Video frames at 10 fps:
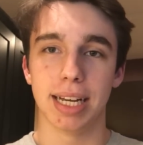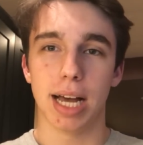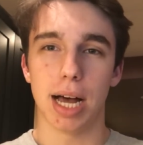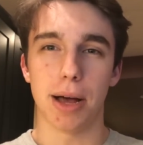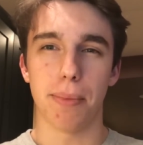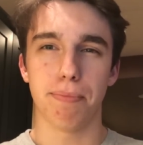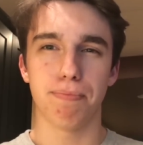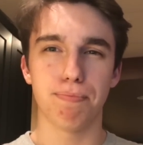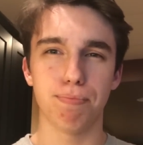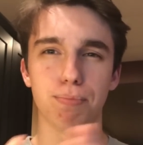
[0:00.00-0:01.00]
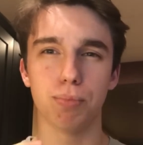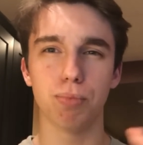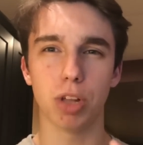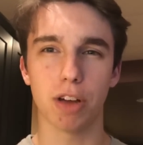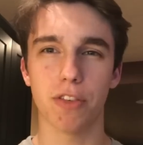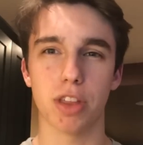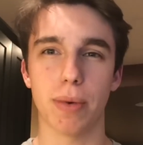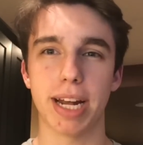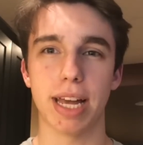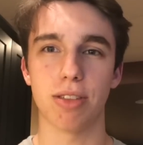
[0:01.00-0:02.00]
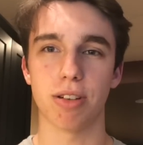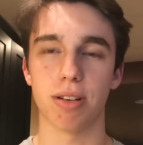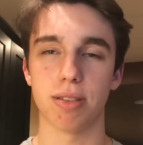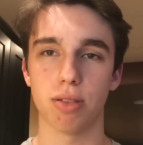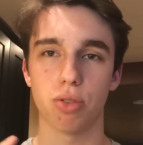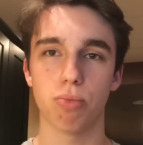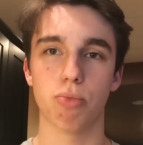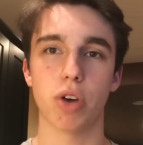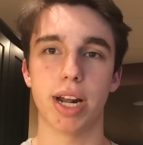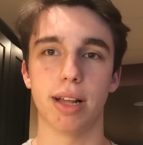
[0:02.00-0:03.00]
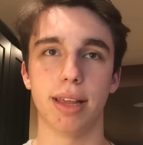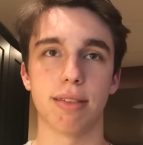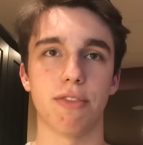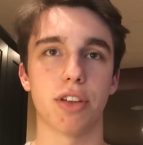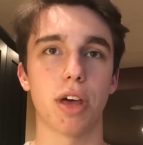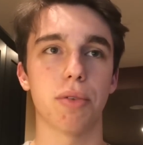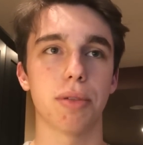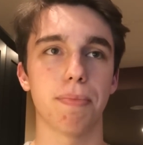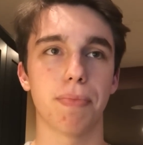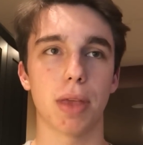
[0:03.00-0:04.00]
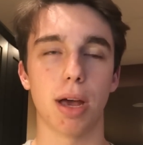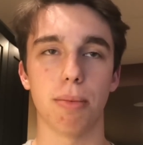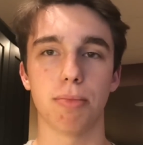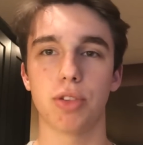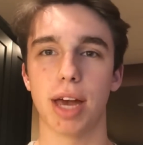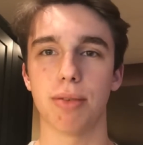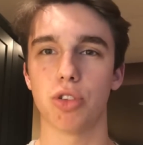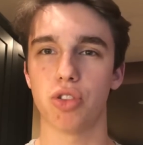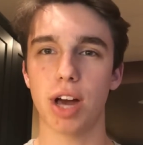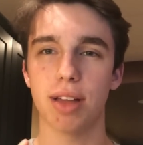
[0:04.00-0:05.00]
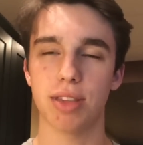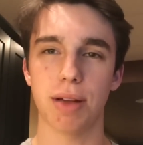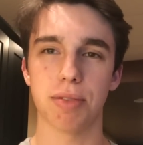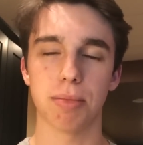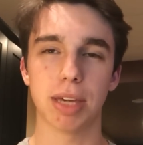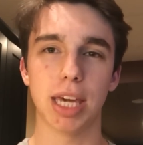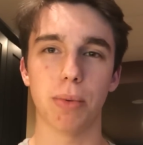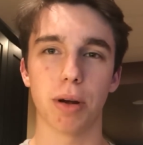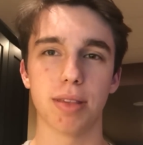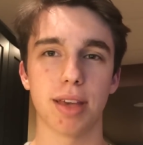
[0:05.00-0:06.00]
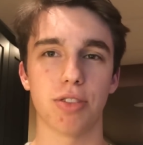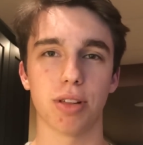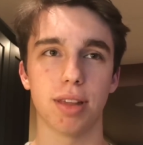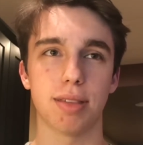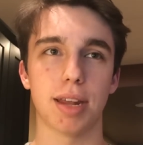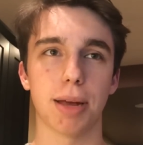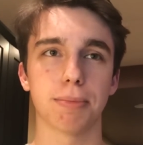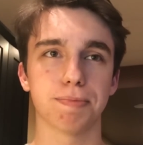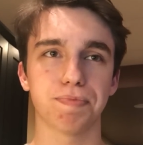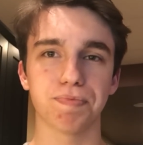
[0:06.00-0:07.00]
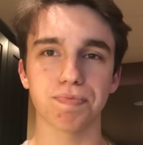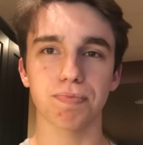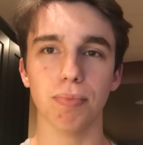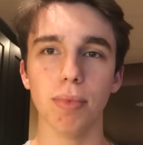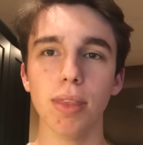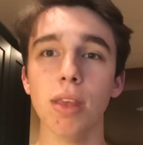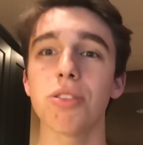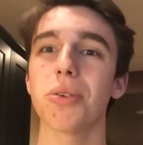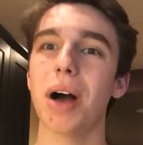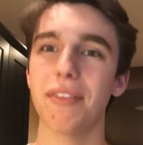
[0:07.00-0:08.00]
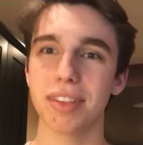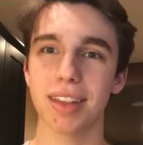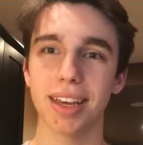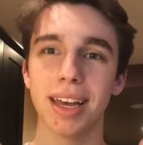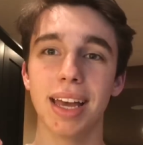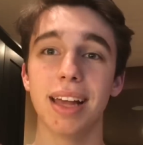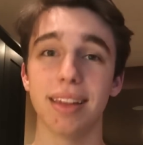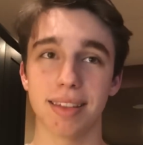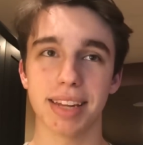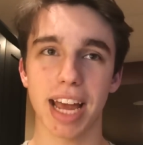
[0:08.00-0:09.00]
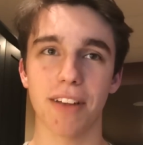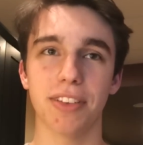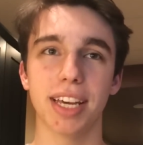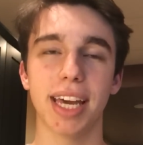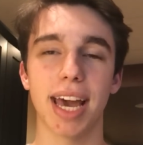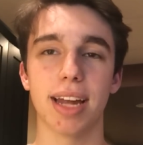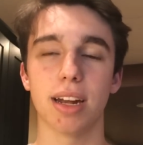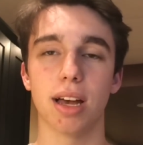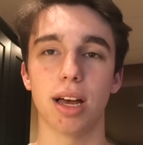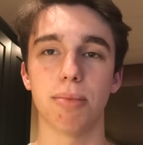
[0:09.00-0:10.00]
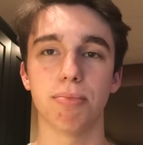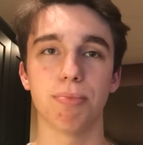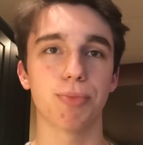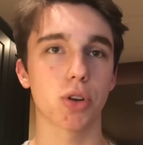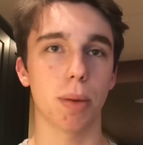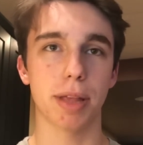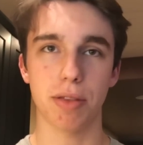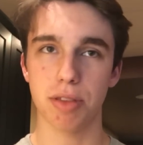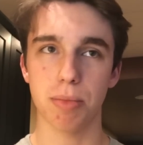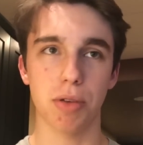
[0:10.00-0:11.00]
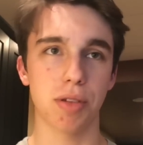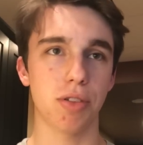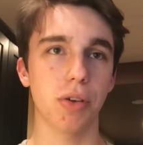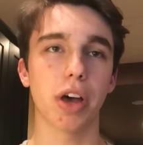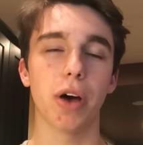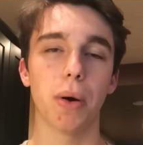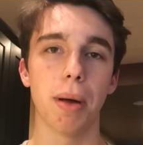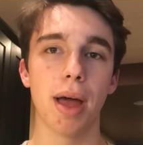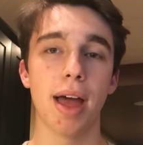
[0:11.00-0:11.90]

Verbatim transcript: um, look for the right answers and try to listen for those. Um, so yeah, just jot down some keywords as you're listening. So obviously, listen carefully and um, scribble down some notes as you go.